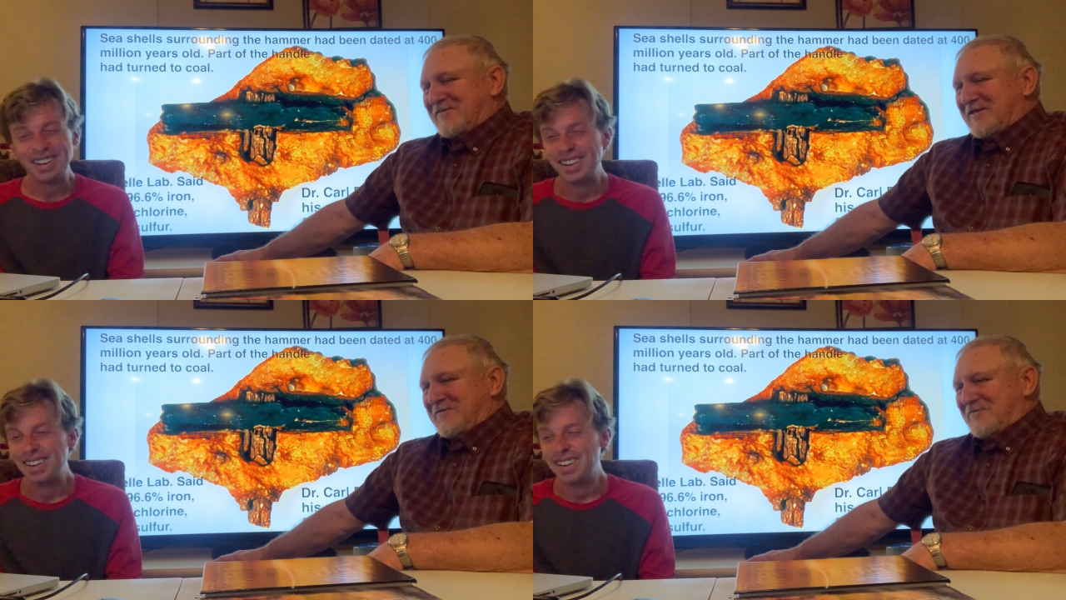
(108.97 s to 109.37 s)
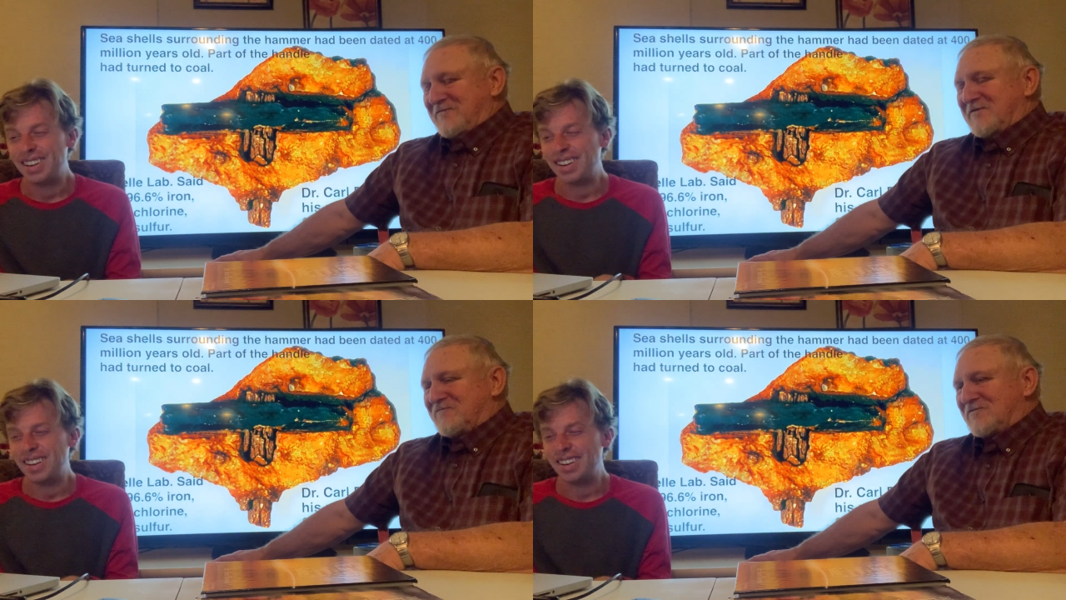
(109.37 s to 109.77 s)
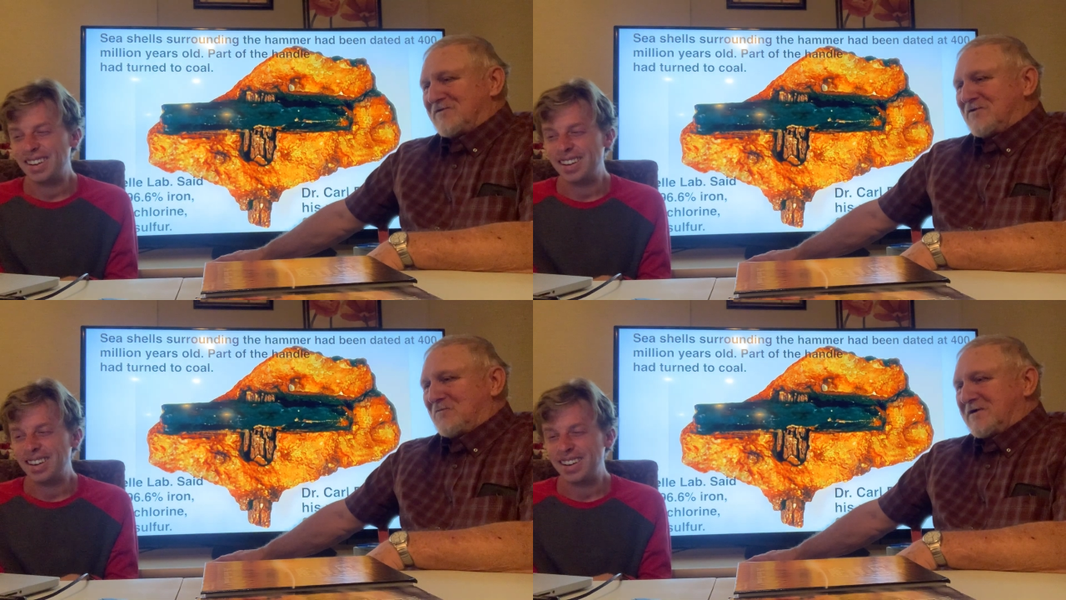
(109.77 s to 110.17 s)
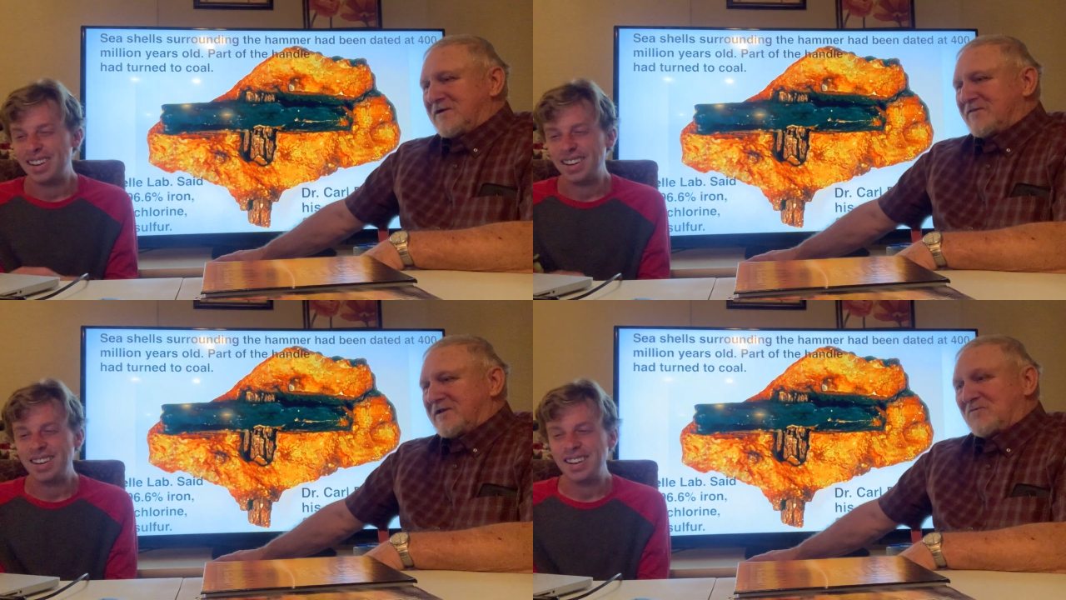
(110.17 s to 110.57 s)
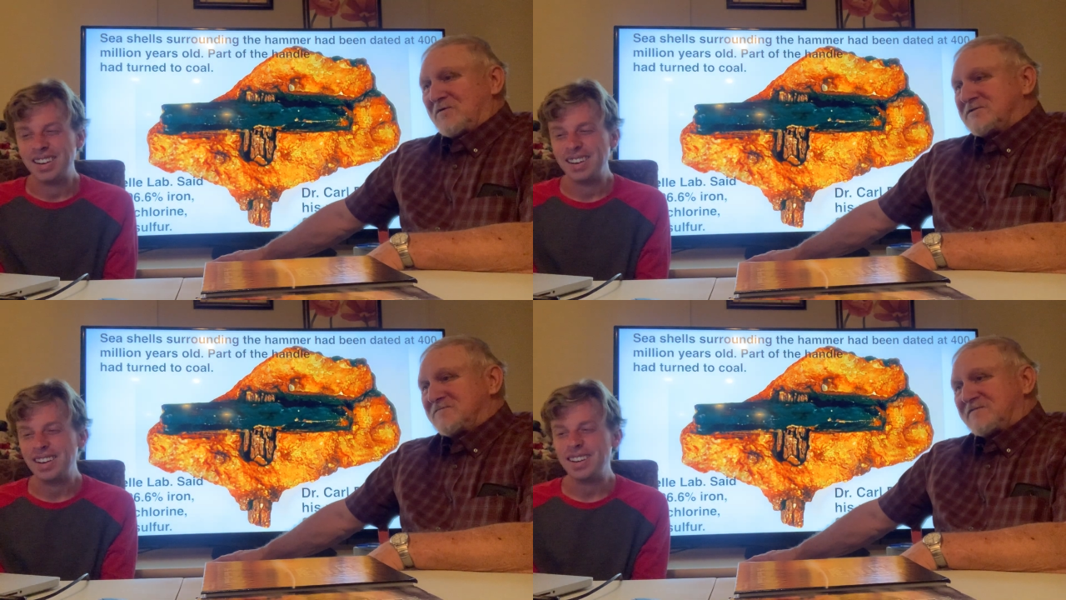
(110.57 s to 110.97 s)
Speaker 1: they they're fully aware that I
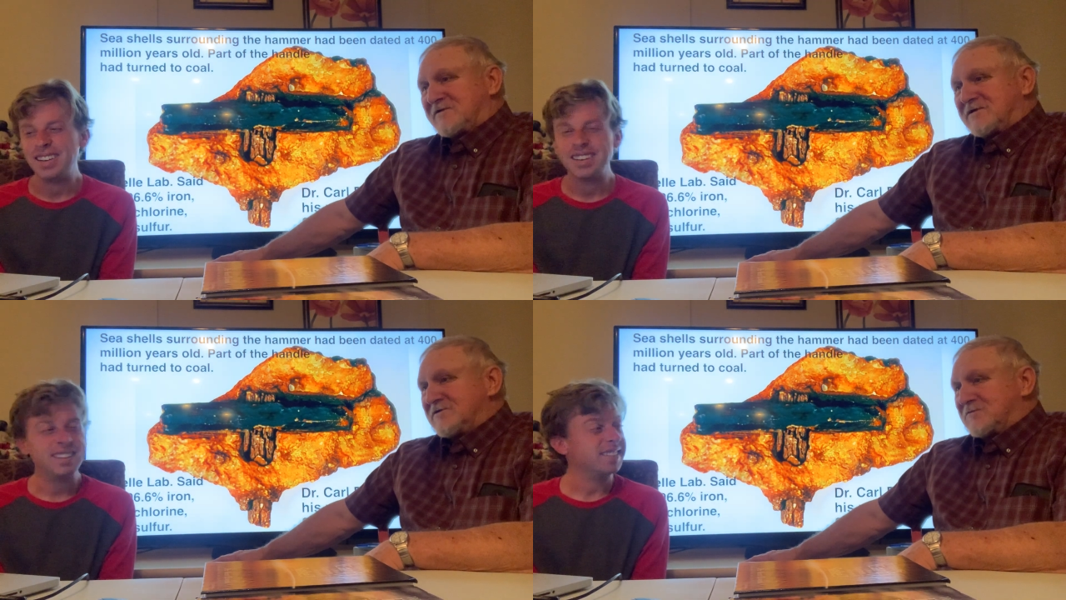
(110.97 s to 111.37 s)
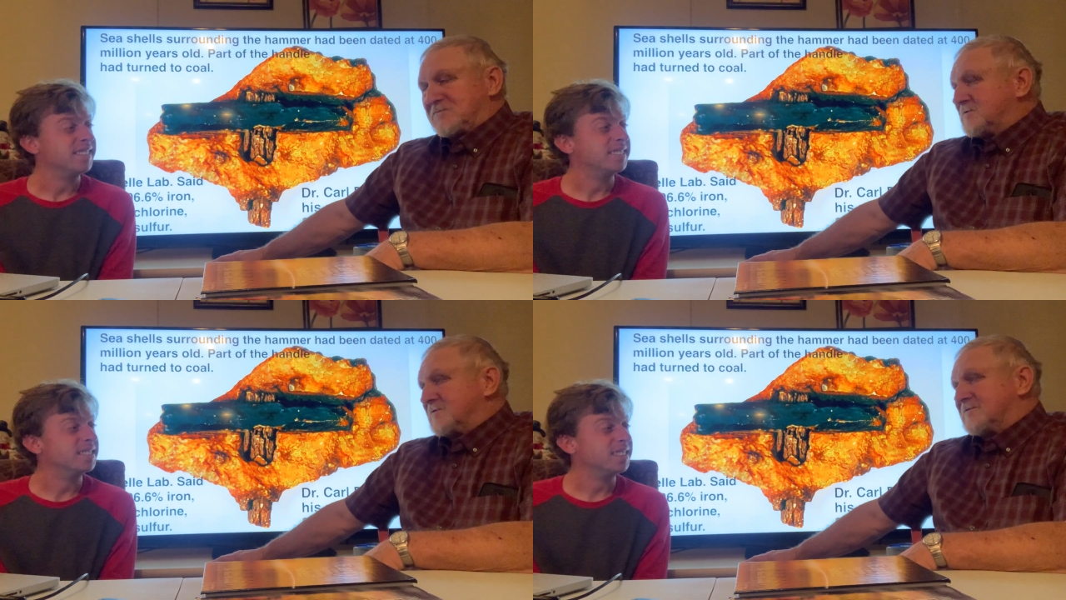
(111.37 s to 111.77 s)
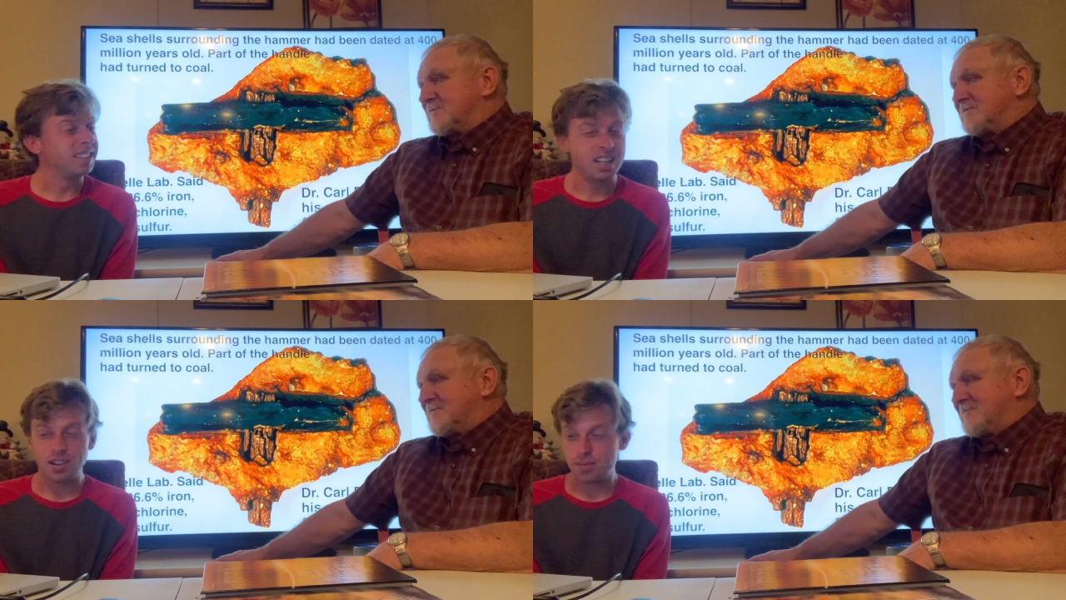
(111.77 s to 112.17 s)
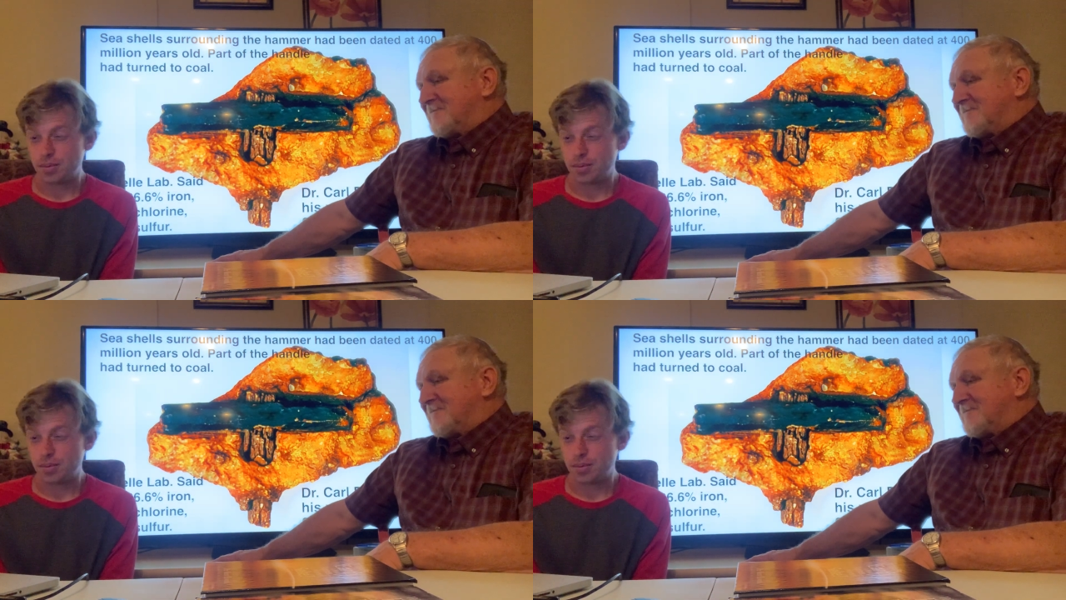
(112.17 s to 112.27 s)
wasn't very good with it. Yep.